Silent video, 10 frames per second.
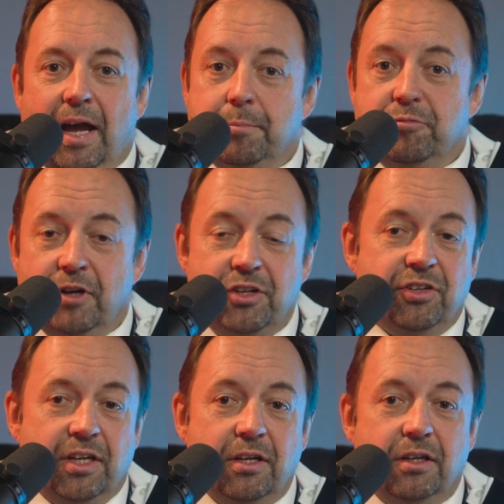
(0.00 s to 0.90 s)
and
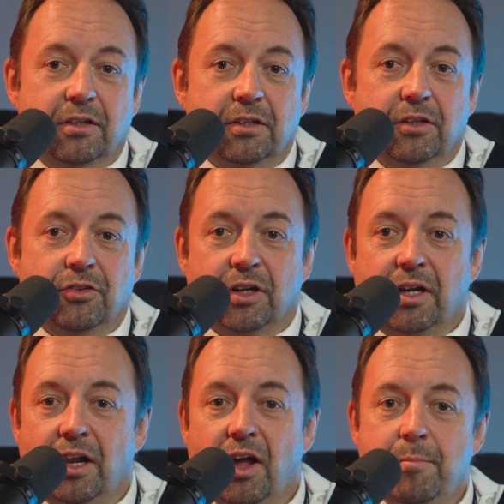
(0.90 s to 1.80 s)
pressing the
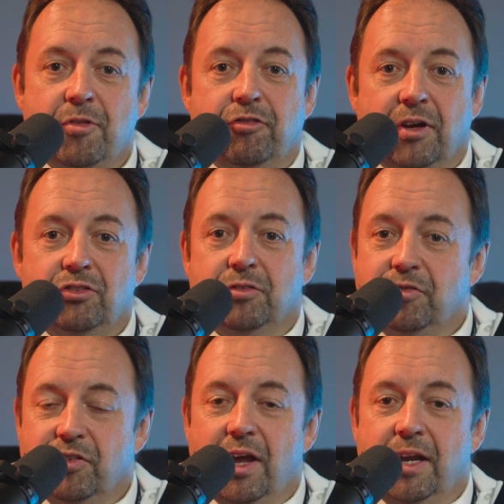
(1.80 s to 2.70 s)
climb thrust and
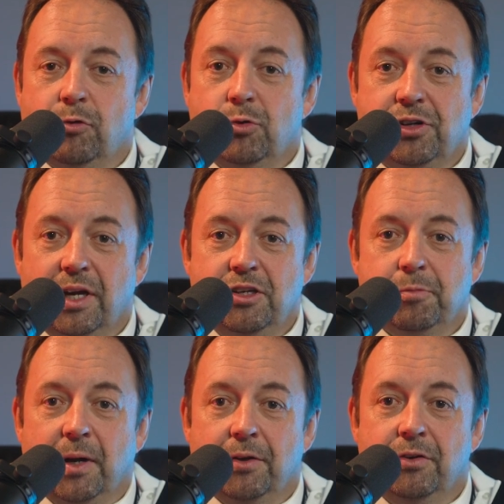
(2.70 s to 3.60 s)
flight level
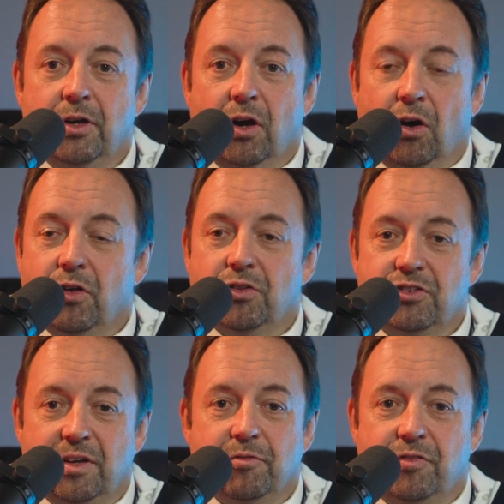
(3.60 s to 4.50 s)
change button on the
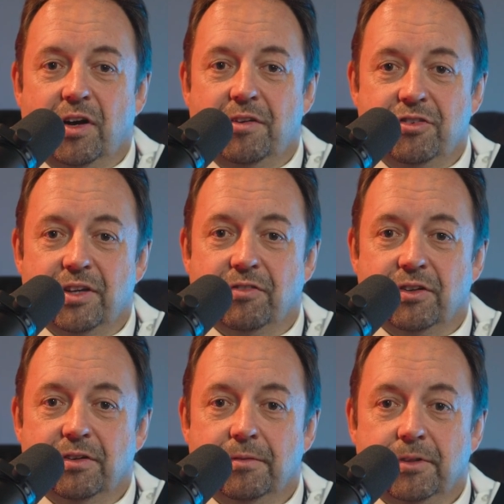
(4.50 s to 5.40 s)

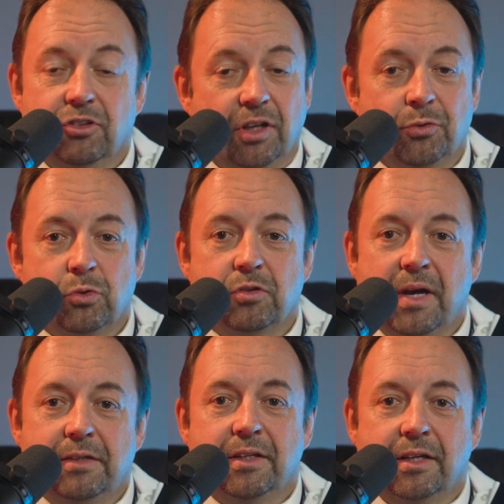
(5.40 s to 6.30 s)
757. It's done
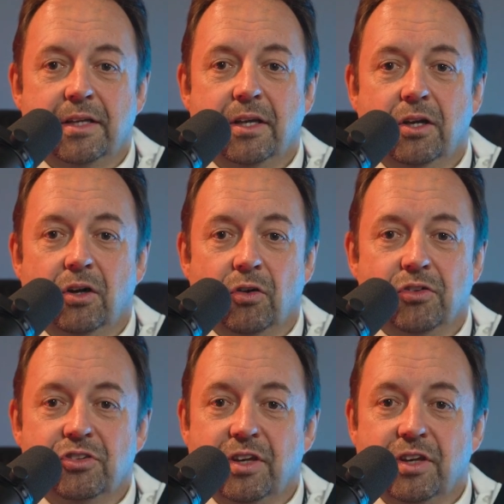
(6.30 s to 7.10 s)
automatically on the